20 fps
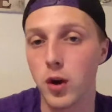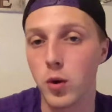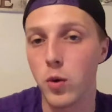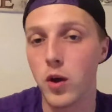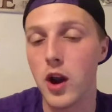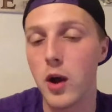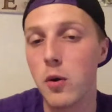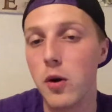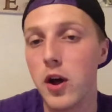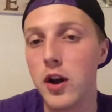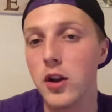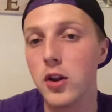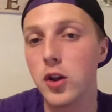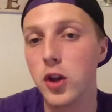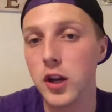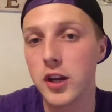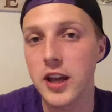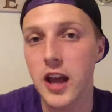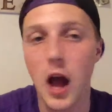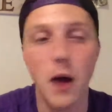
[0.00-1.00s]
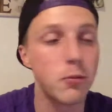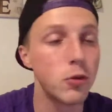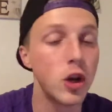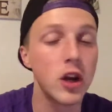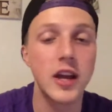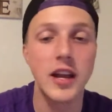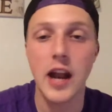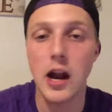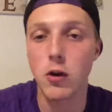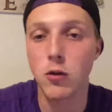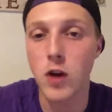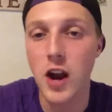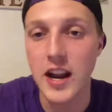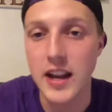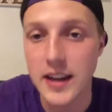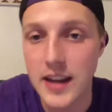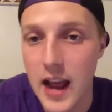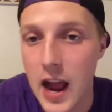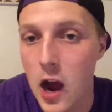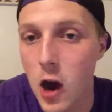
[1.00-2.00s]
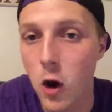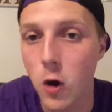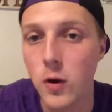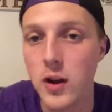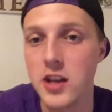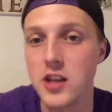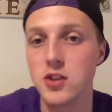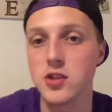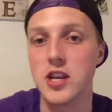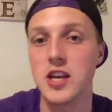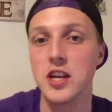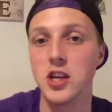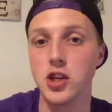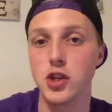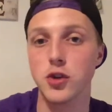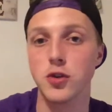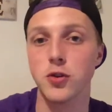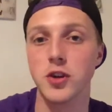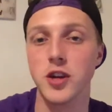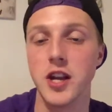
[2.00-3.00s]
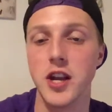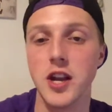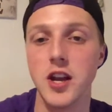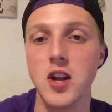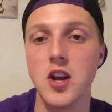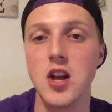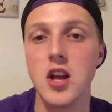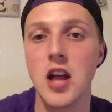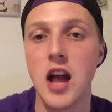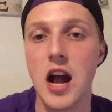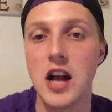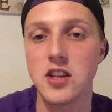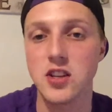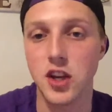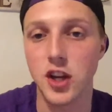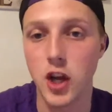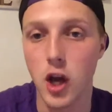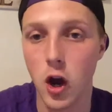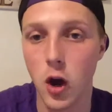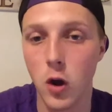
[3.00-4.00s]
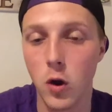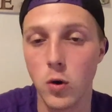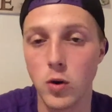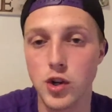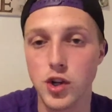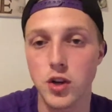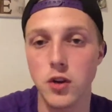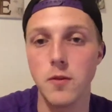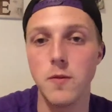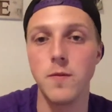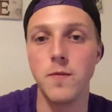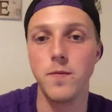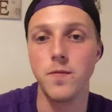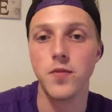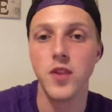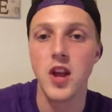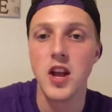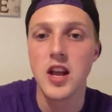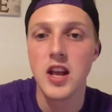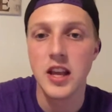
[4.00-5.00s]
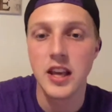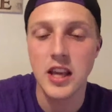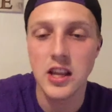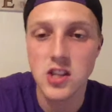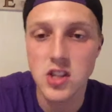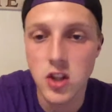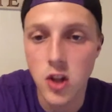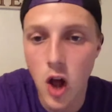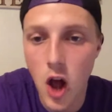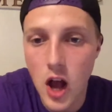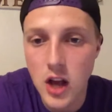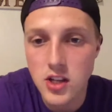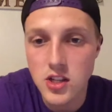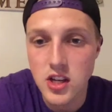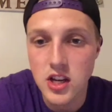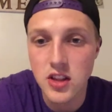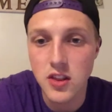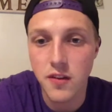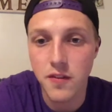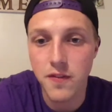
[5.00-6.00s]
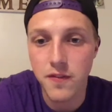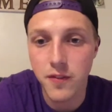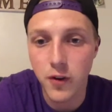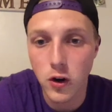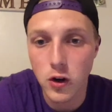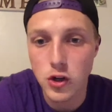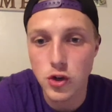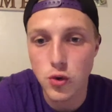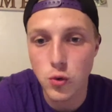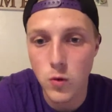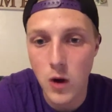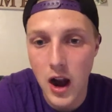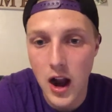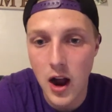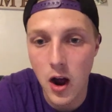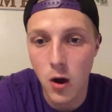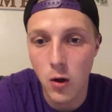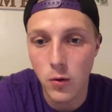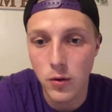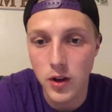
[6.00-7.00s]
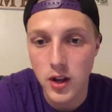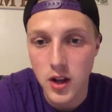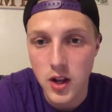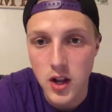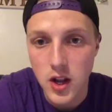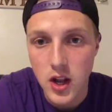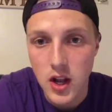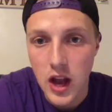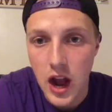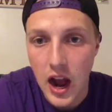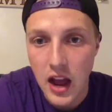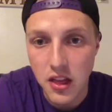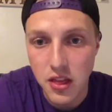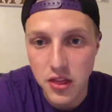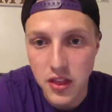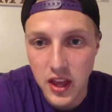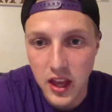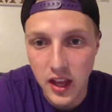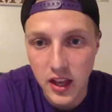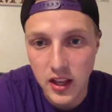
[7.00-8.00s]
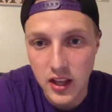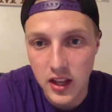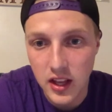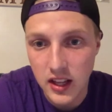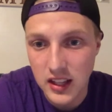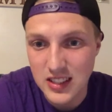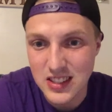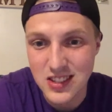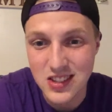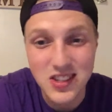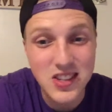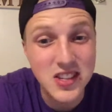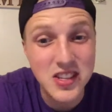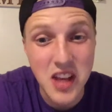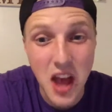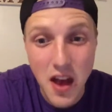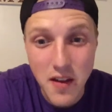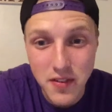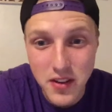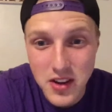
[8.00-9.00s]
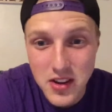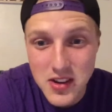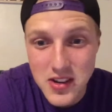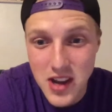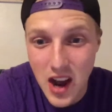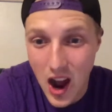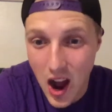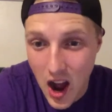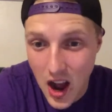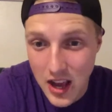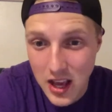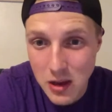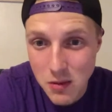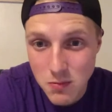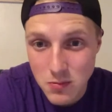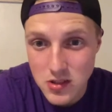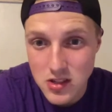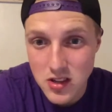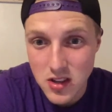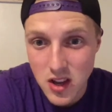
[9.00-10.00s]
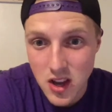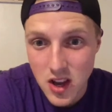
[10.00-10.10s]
what I want to look at, I'm looking at right now his history as a coach. He's lost in the first round, I think, 7 times,